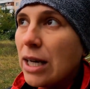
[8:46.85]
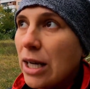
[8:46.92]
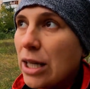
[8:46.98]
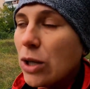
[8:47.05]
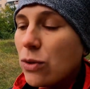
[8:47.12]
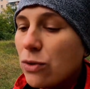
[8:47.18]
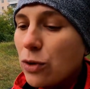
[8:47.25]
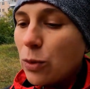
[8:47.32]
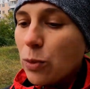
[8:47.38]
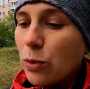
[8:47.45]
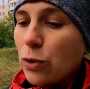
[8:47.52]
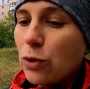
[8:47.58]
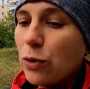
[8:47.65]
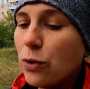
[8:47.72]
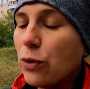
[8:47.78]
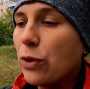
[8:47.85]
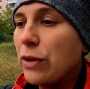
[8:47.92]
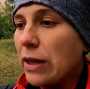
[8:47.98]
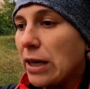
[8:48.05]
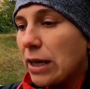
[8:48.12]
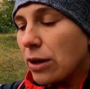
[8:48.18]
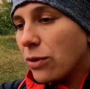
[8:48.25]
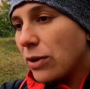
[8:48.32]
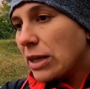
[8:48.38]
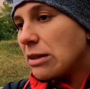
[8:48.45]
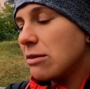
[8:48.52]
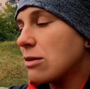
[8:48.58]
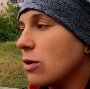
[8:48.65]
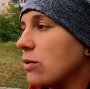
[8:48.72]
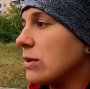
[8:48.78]
you know, to put for the green
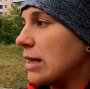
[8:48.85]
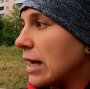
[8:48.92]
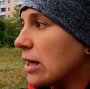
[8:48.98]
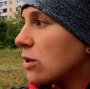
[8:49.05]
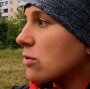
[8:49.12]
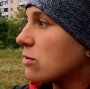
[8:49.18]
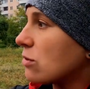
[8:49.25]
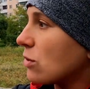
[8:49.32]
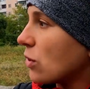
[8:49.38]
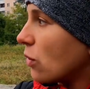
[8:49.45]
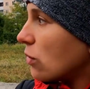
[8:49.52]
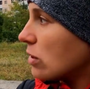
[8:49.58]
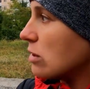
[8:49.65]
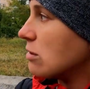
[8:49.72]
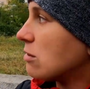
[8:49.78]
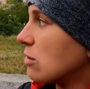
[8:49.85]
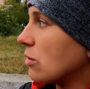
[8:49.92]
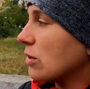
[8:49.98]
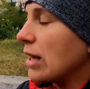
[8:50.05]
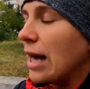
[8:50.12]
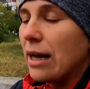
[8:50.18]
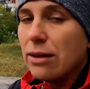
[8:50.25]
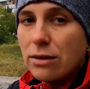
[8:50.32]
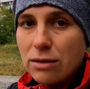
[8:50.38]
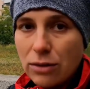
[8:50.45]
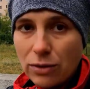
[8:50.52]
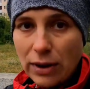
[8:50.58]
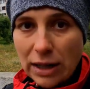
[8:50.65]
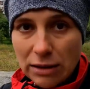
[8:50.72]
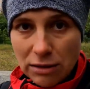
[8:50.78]
zone, yellow zone, orange zone, and the
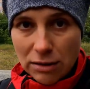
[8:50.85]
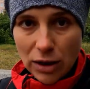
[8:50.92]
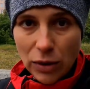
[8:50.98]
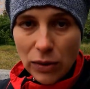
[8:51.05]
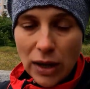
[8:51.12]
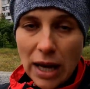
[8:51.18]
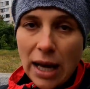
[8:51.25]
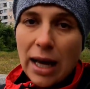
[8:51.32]
red zone.